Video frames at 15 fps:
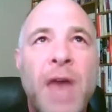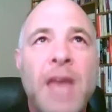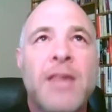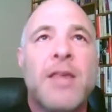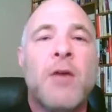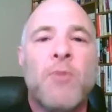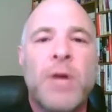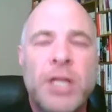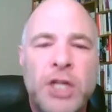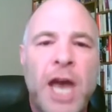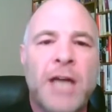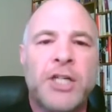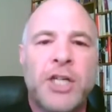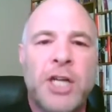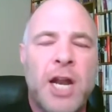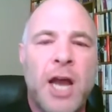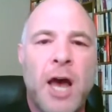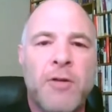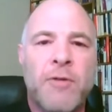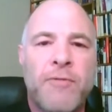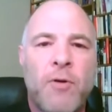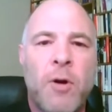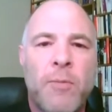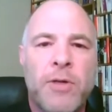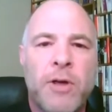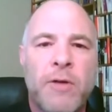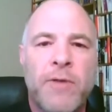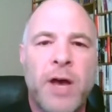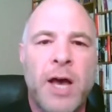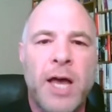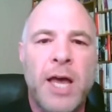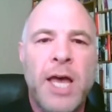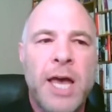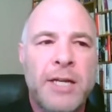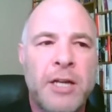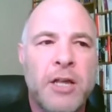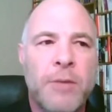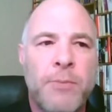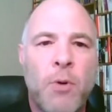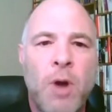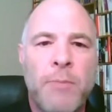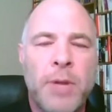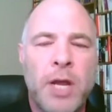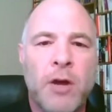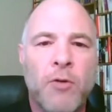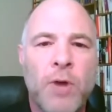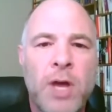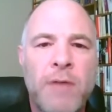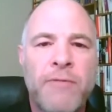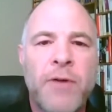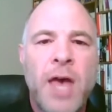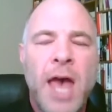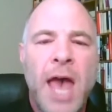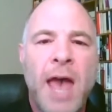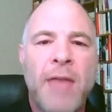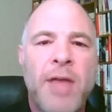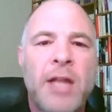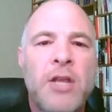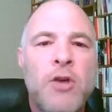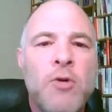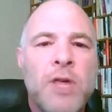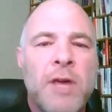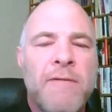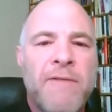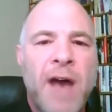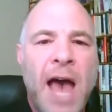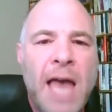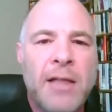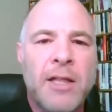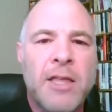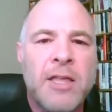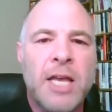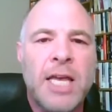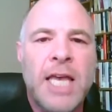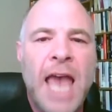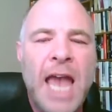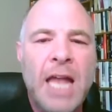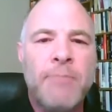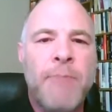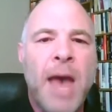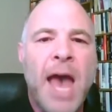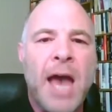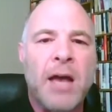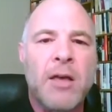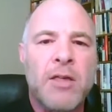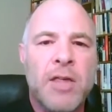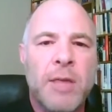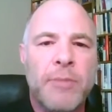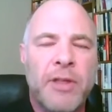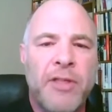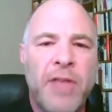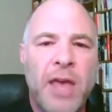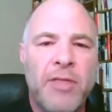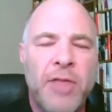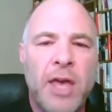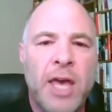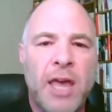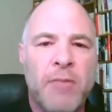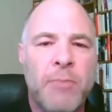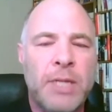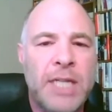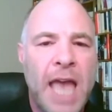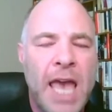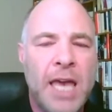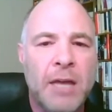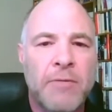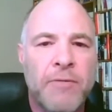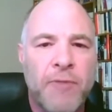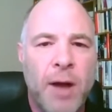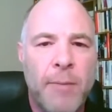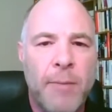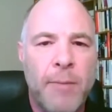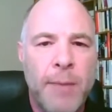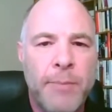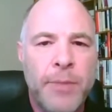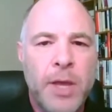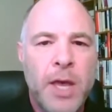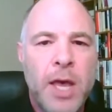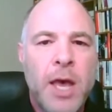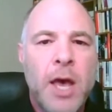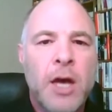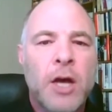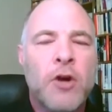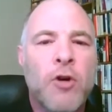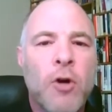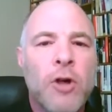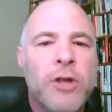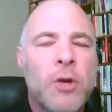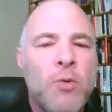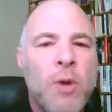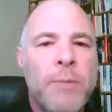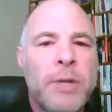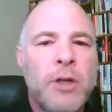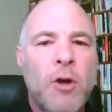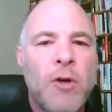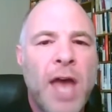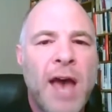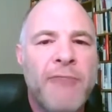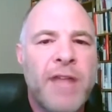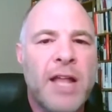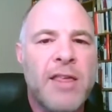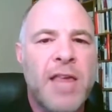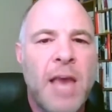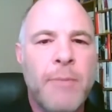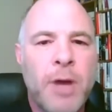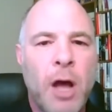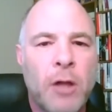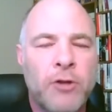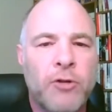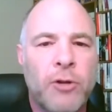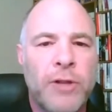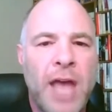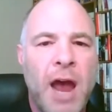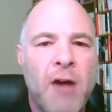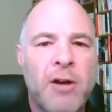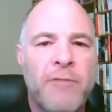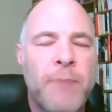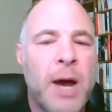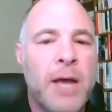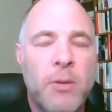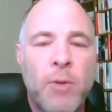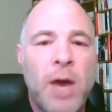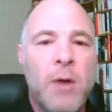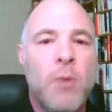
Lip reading: facing rejection and other forms of disappointment and grief, and then using violence to gain back something that they think has been taken from them. Girls and women don't have that same cultural narrative, by the